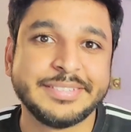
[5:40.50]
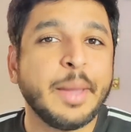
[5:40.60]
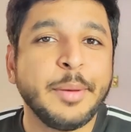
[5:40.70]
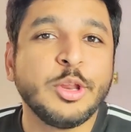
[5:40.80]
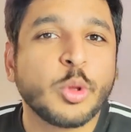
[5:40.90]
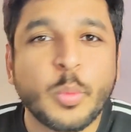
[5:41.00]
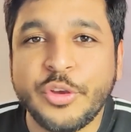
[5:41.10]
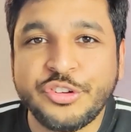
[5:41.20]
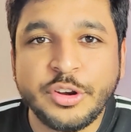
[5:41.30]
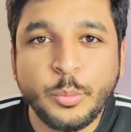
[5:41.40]
Coming to the
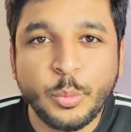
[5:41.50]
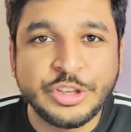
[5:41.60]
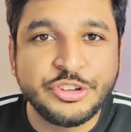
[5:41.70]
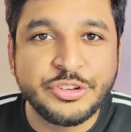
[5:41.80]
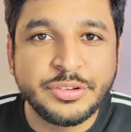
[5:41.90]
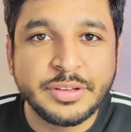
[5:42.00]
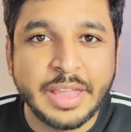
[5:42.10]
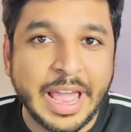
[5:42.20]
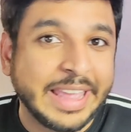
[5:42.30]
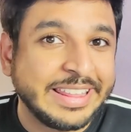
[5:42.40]
question, which
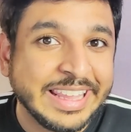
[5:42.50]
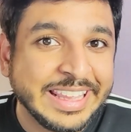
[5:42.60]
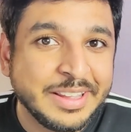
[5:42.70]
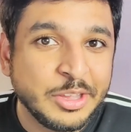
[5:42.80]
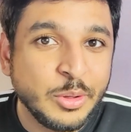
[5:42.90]
I think